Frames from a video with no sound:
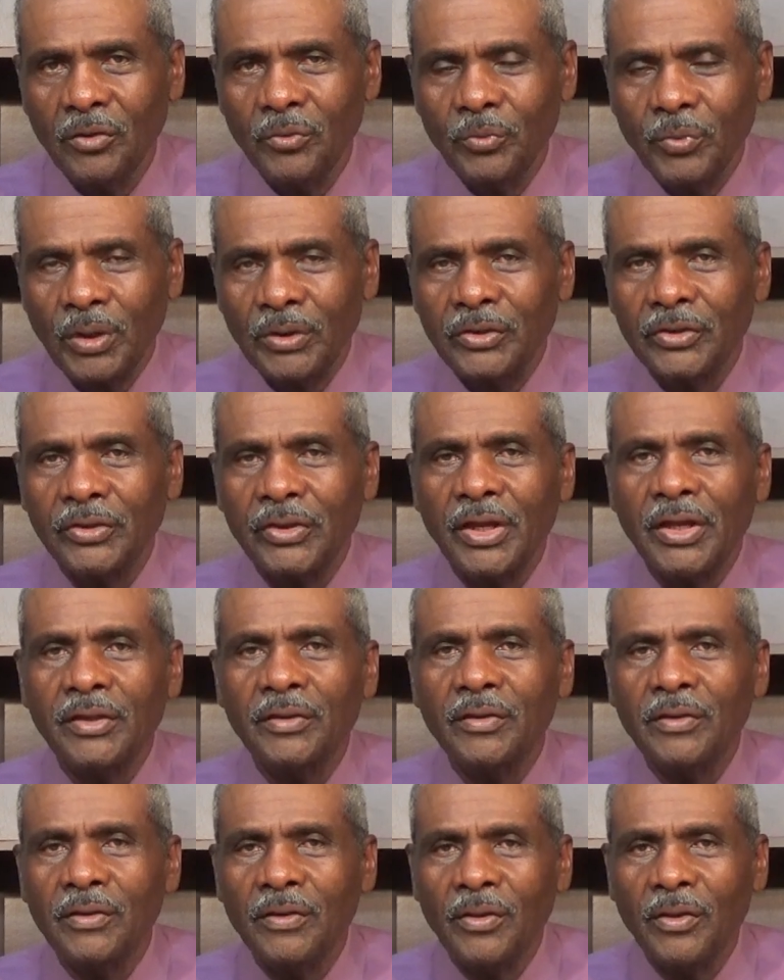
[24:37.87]
rather
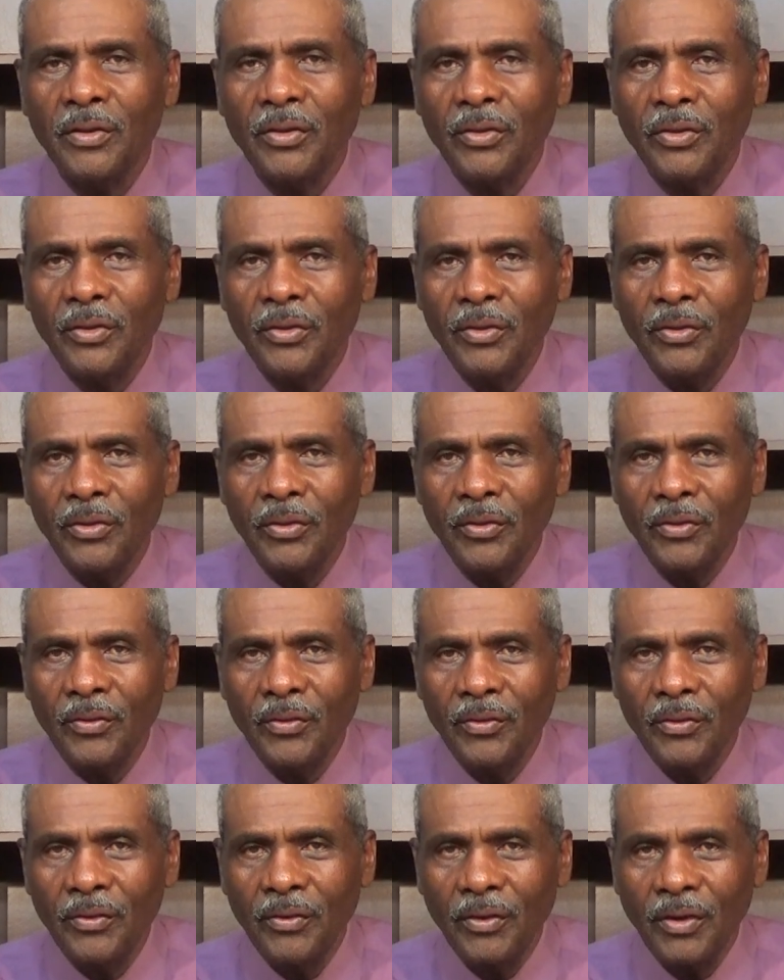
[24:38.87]
than
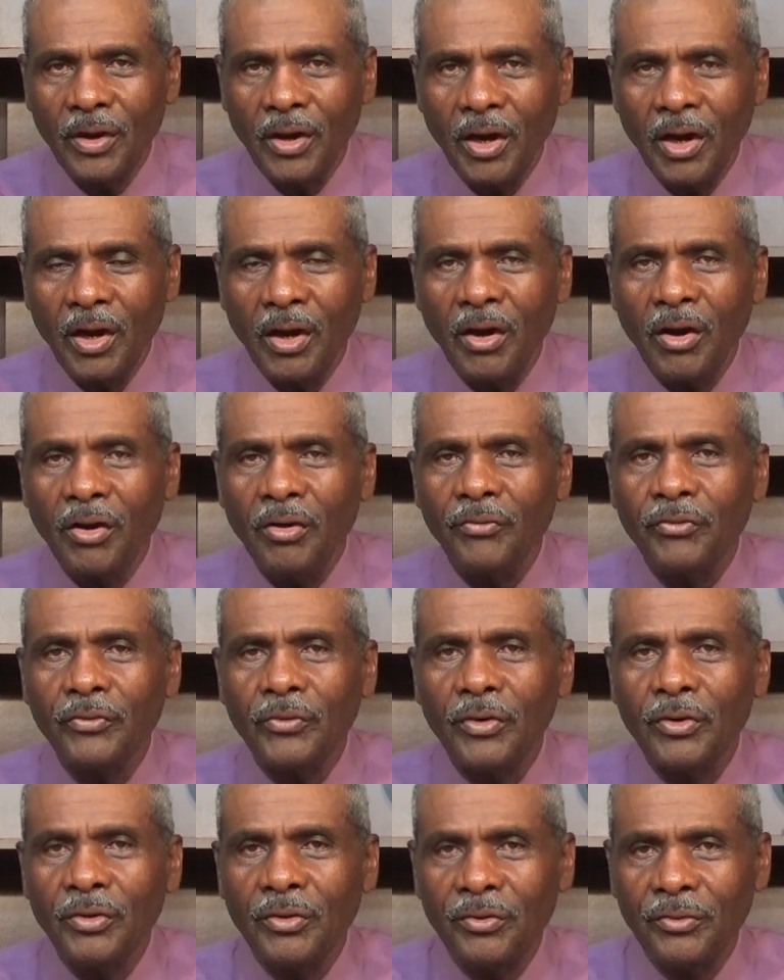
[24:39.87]
of
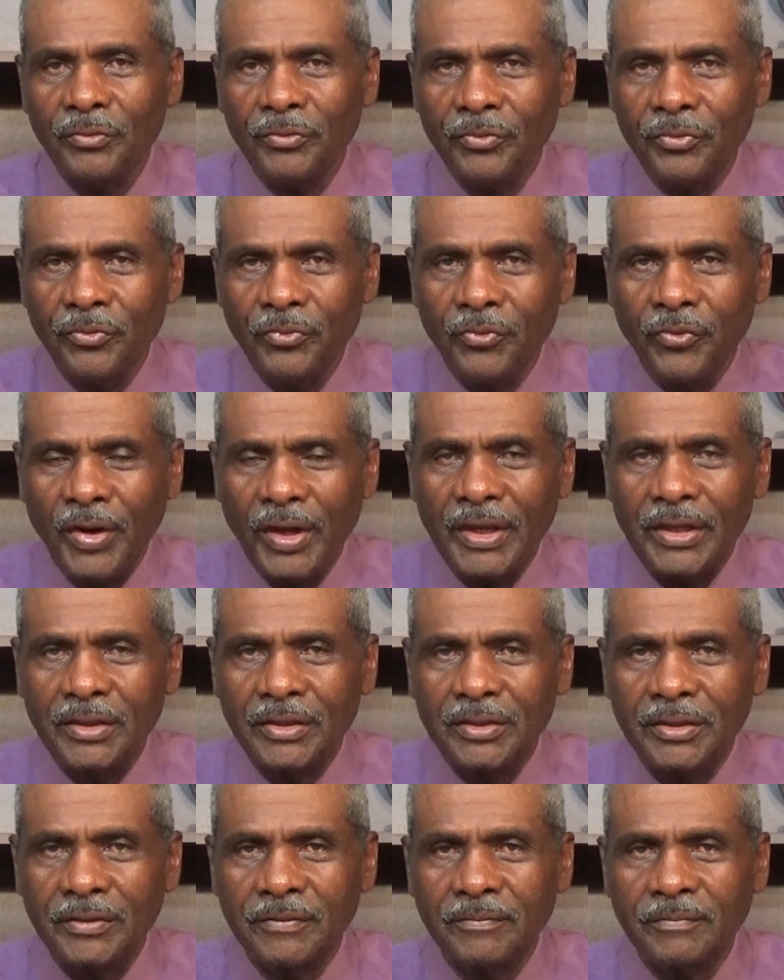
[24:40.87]

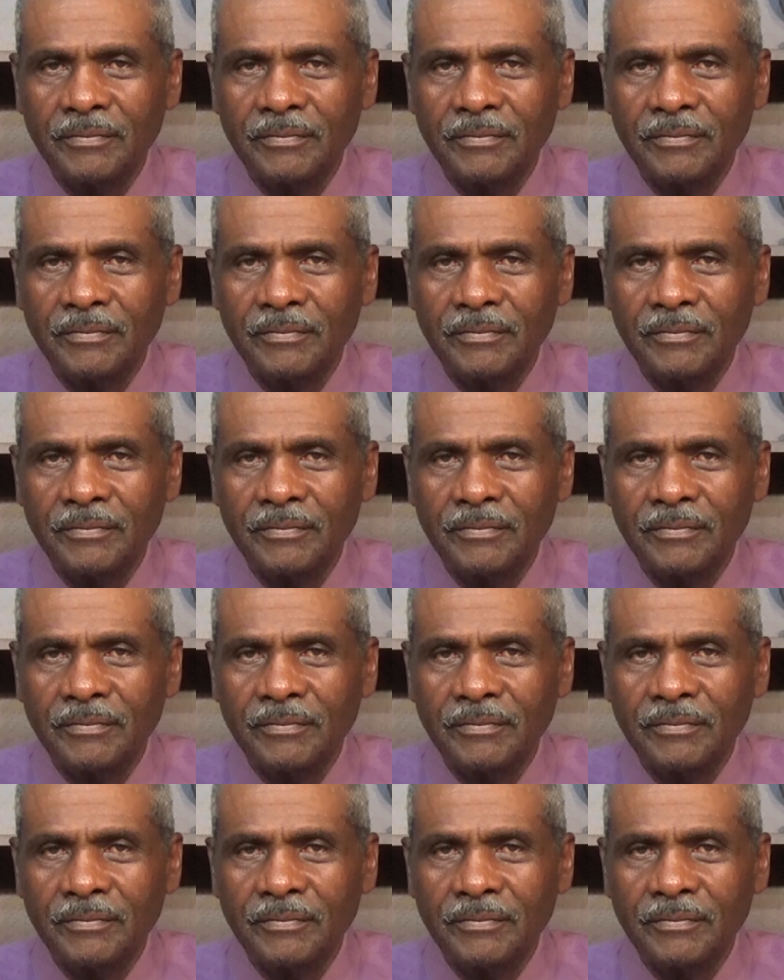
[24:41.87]
faith.